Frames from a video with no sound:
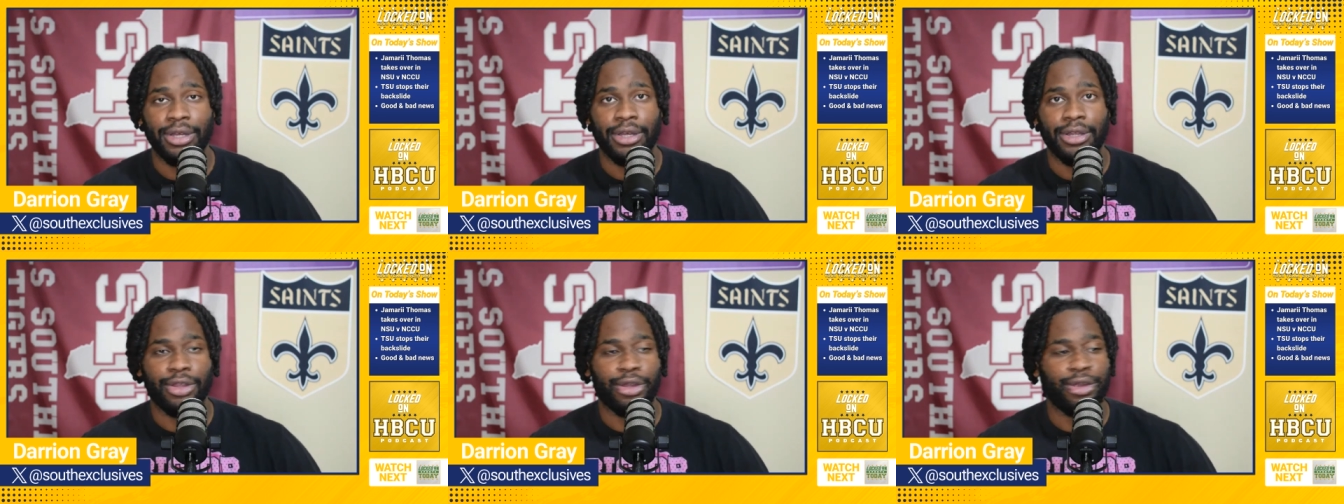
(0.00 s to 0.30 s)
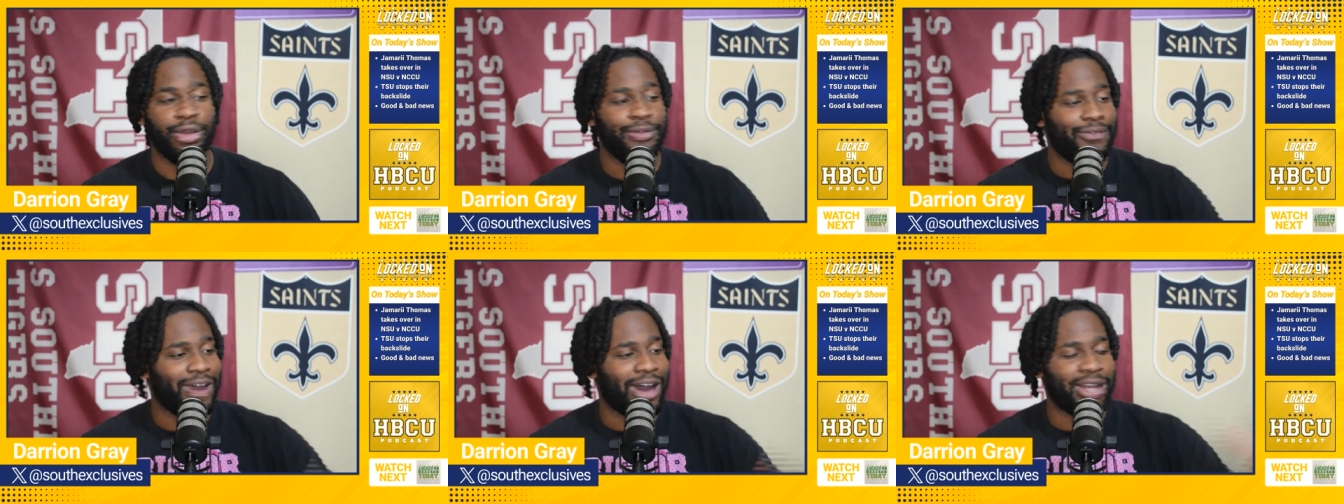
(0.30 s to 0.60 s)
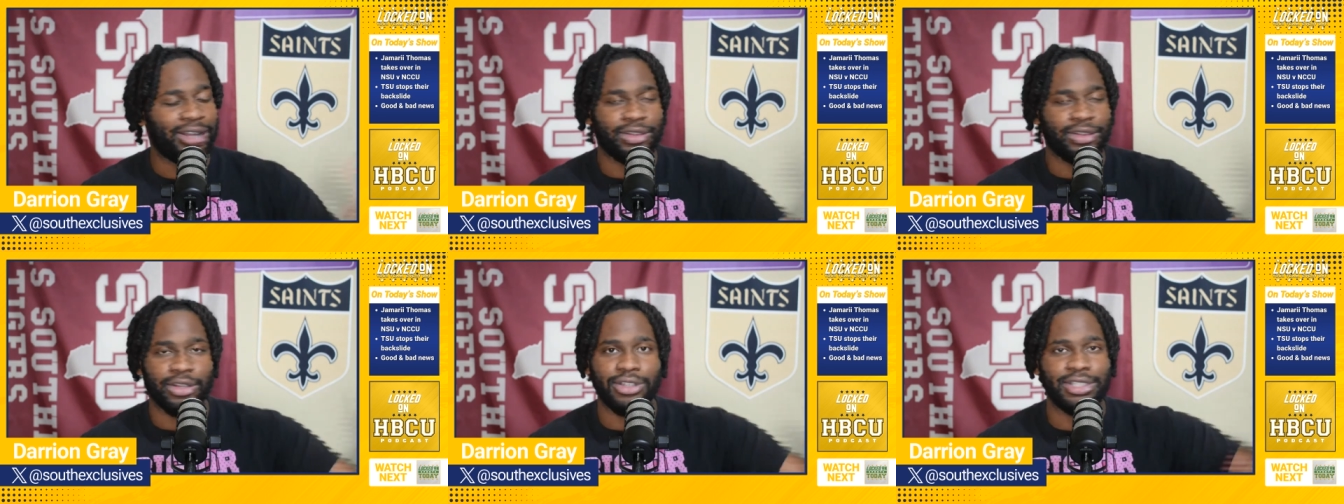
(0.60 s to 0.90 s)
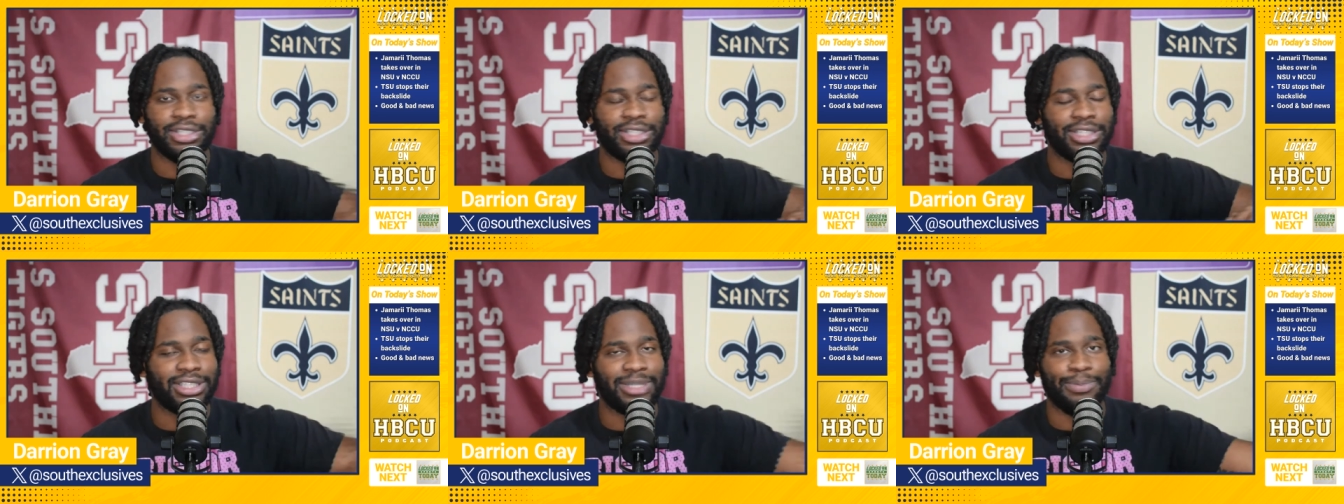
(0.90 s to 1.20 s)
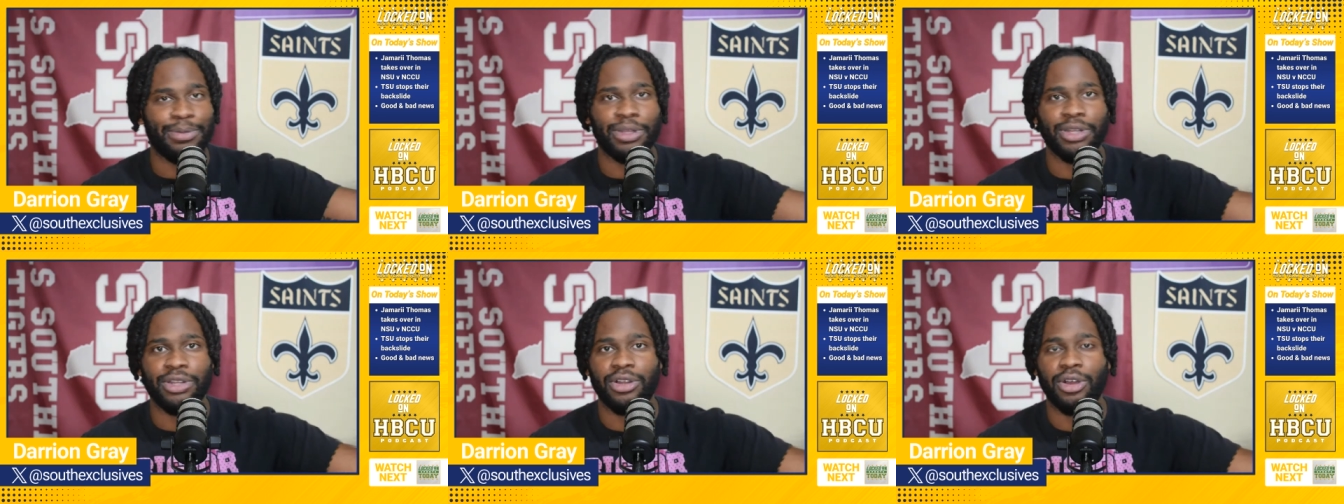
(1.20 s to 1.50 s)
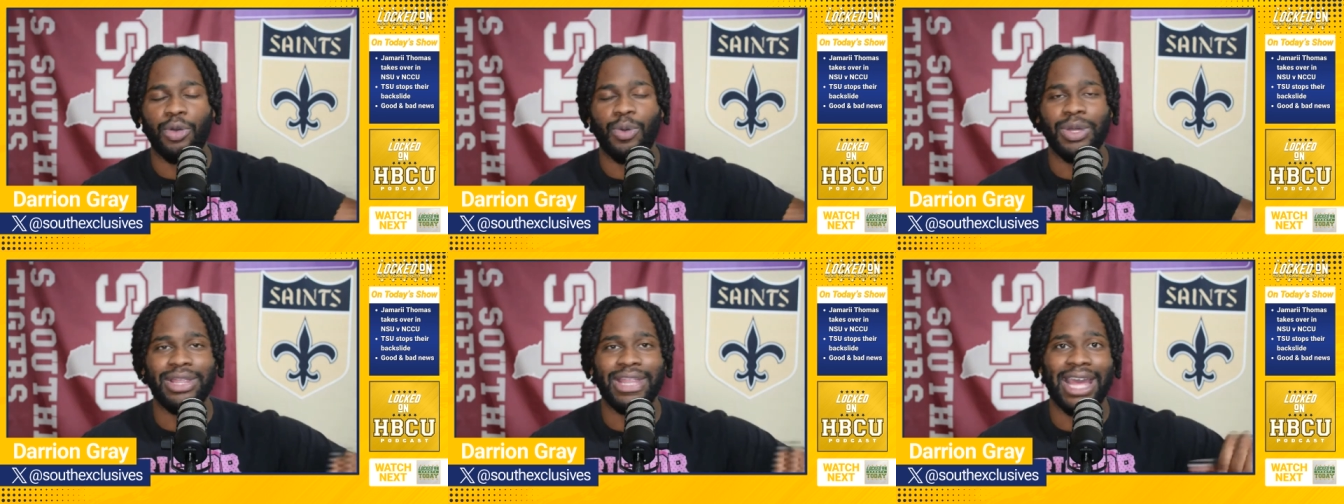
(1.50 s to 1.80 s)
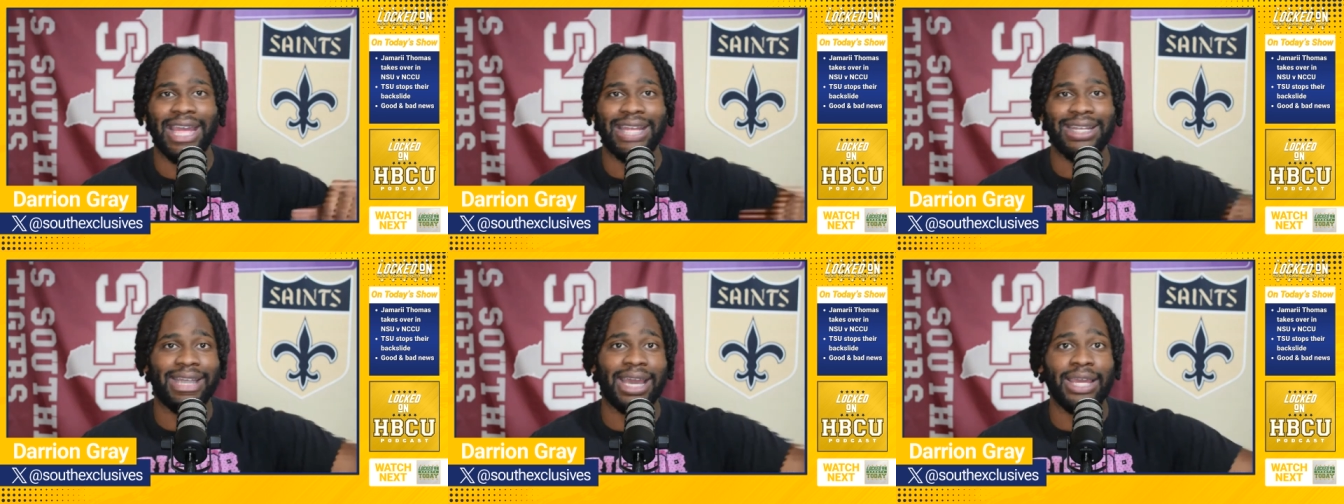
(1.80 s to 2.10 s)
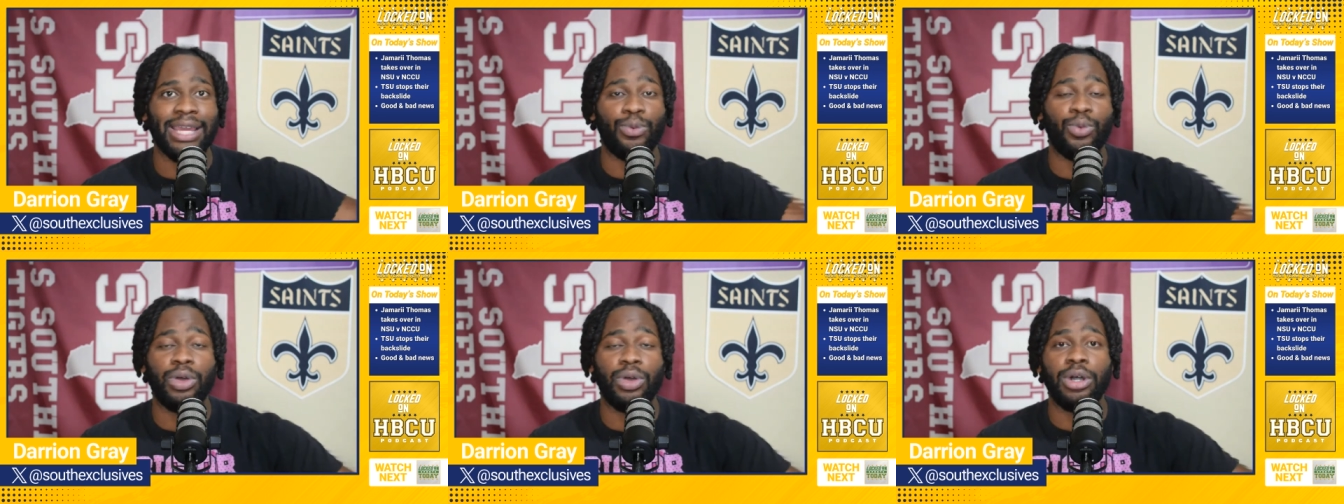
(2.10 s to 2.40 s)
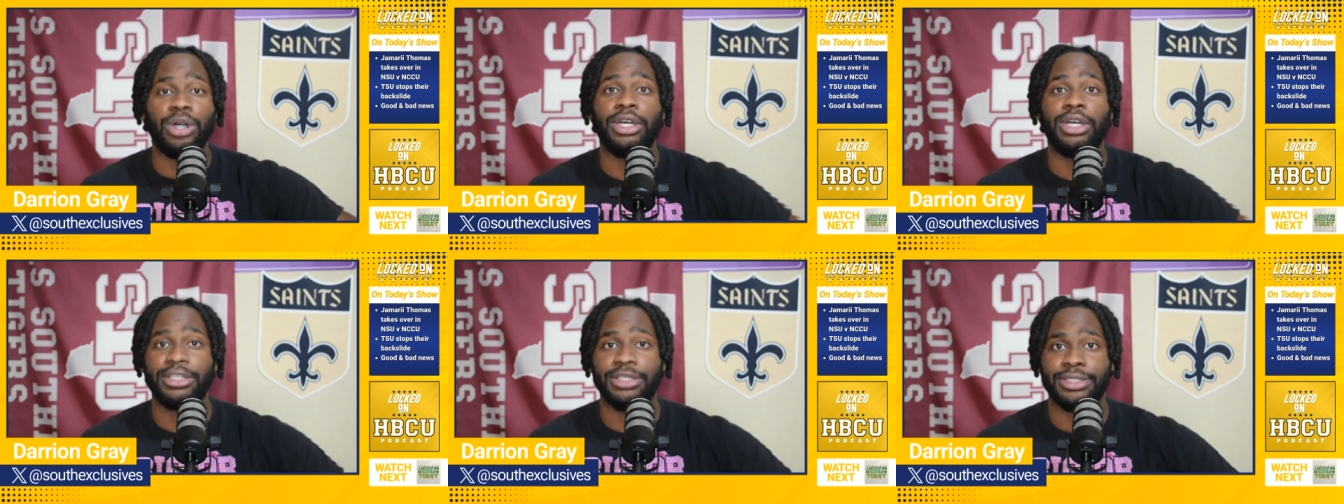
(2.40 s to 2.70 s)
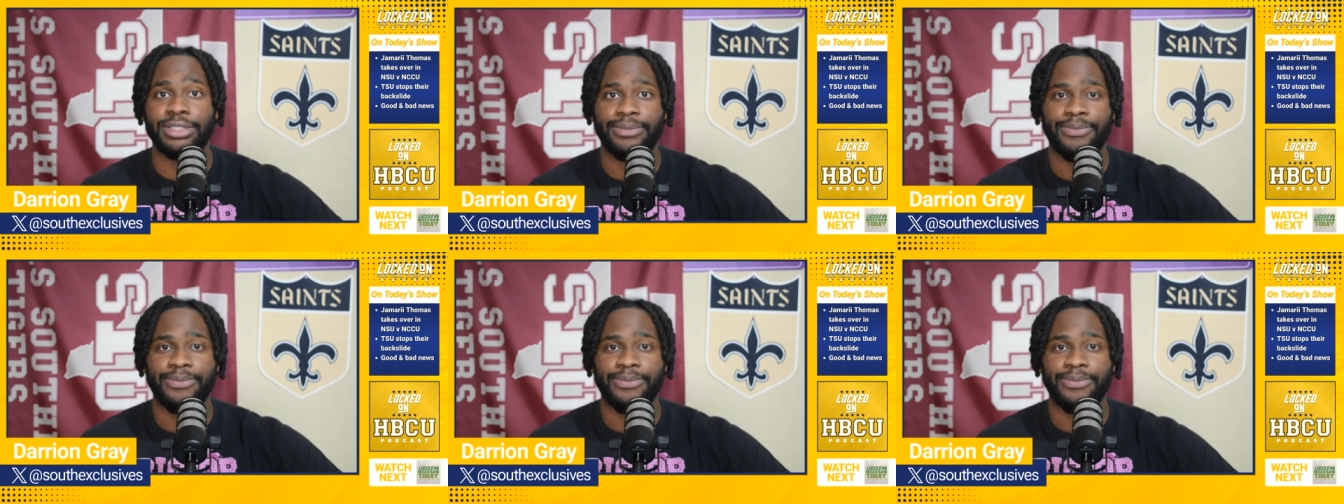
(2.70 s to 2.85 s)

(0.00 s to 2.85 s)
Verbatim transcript: 35 to 36, depending on when that date was,